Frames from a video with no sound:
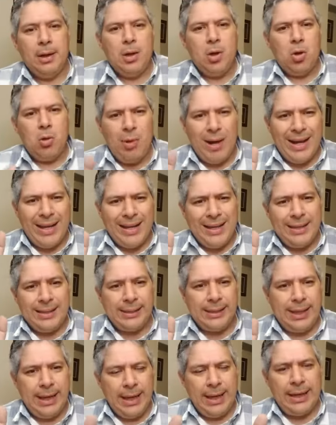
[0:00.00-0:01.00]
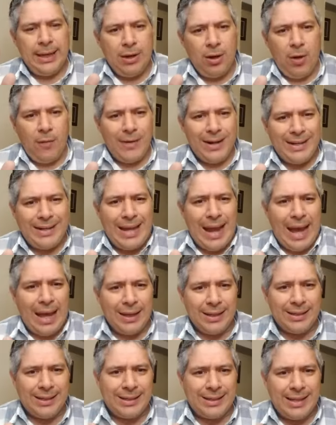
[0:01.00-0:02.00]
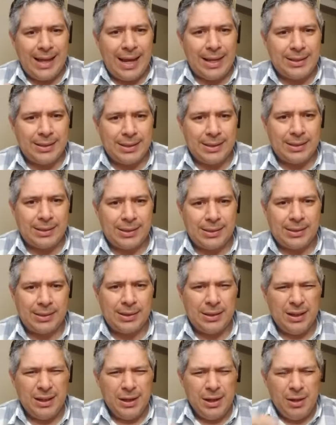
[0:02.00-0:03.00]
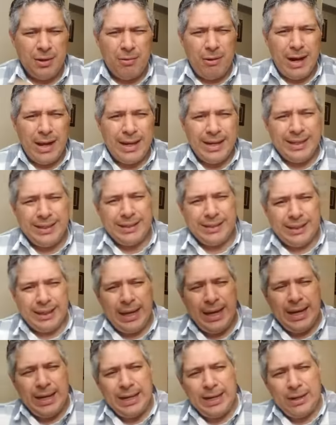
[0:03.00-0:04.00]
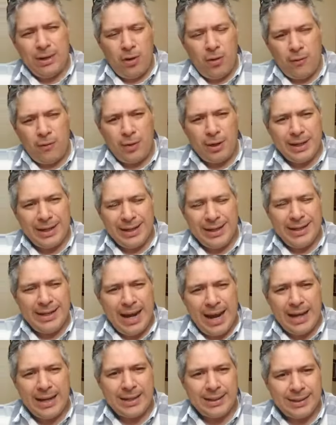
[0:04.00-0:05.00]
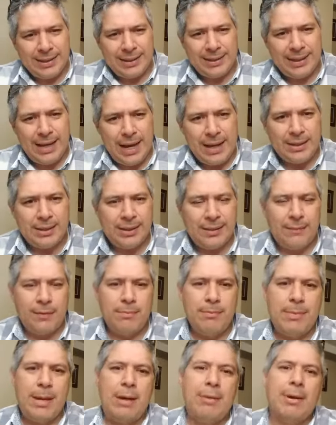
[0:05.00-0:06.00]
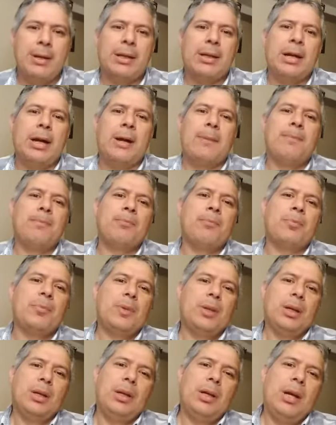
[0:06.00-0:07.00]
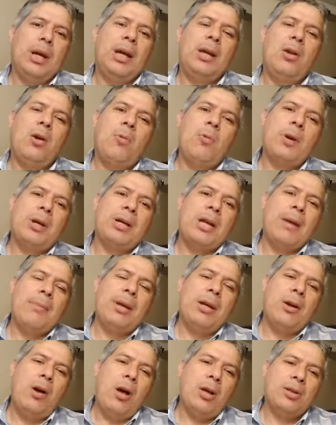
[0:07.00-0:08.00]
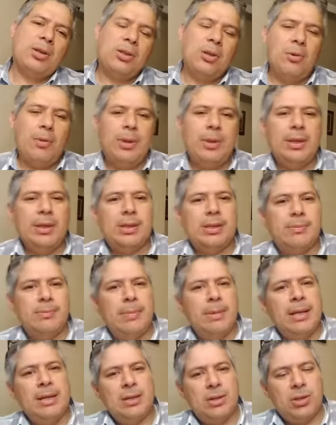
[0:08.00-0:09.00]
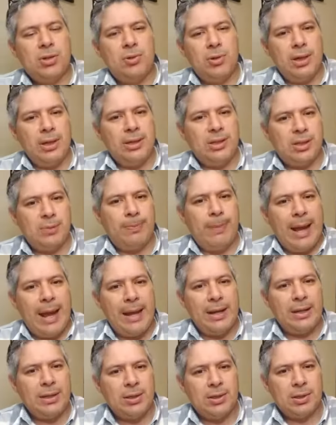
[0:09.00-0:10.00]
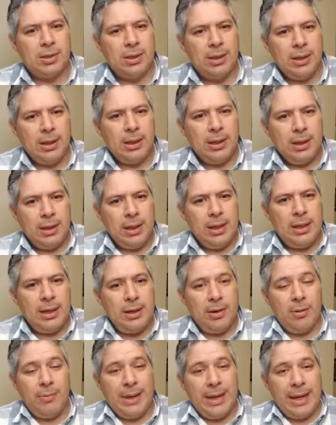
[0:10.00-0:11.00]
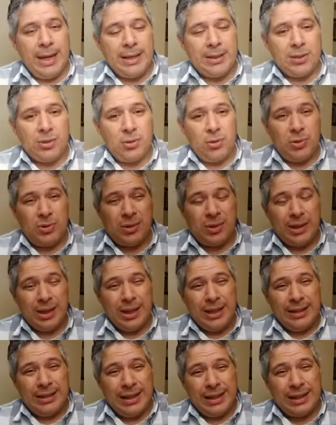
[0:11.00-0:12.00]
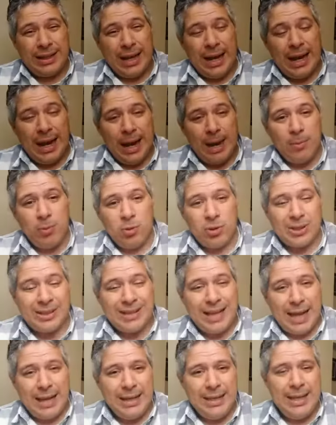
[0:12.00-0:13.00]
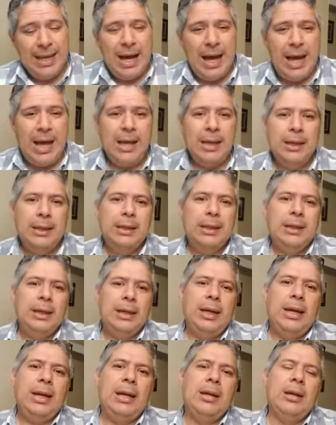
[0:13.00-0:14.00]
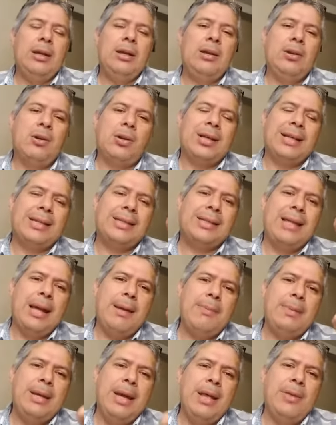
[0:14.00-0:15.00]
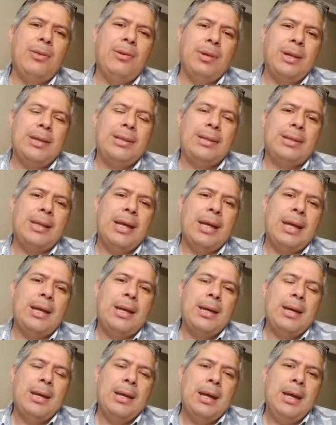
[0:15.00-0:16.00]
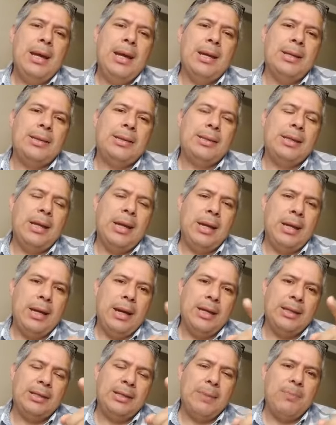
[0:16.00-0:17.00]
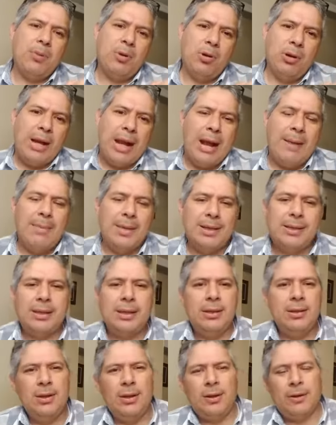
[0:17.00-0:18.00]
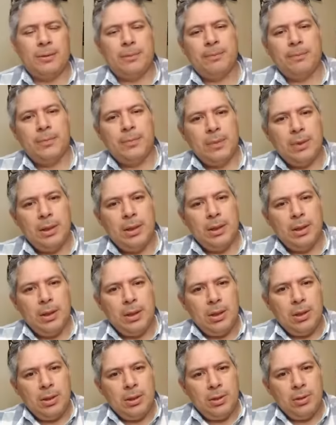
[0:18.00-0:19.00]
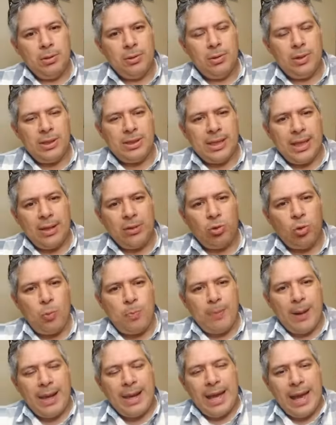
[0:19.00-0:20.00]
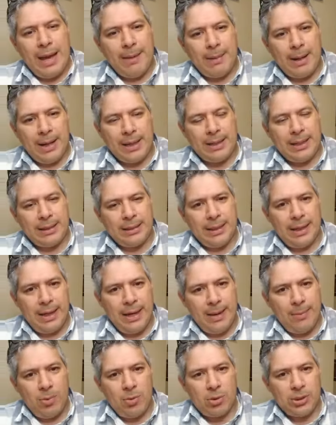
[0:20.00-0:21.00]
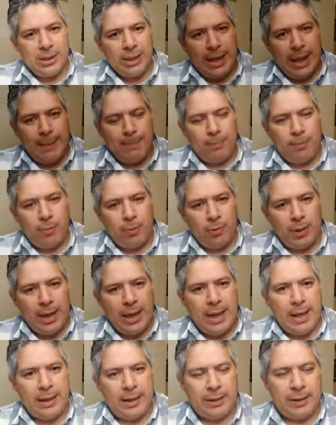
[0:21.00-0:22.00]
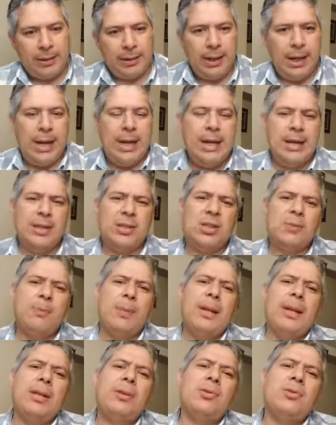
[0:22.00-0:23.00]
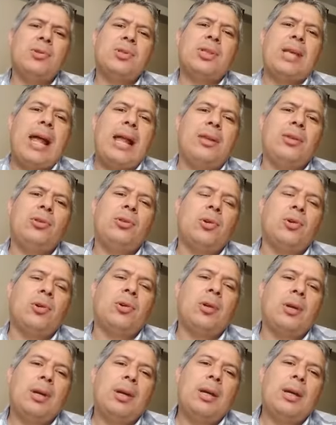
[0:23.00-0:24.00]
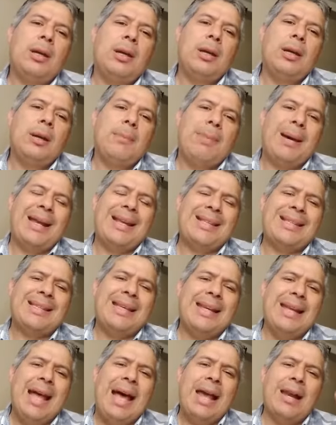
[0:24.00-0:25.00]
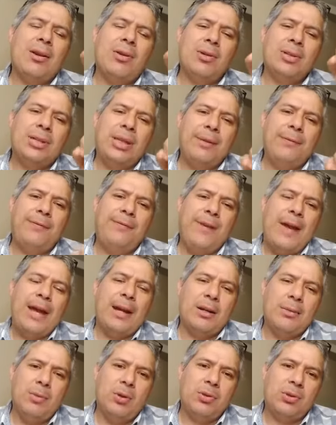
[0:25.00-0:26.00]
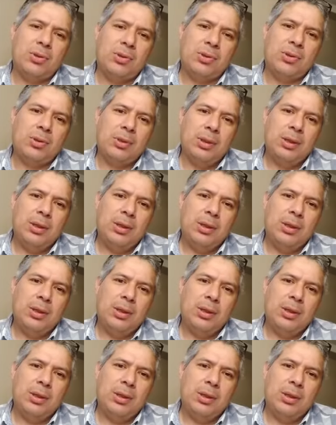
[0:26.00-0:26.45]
Release healing over Dallas, Texas. Release healing over the United States of America. And Lord, we're coming also in this ministry in Spanish. In the name of Jesus, declaramos sanidad en lo que está viendo este programa, Señor. Tú dices en tu palabra que tenemos la poder, el Espíritu Santo, para sanar los enfermos.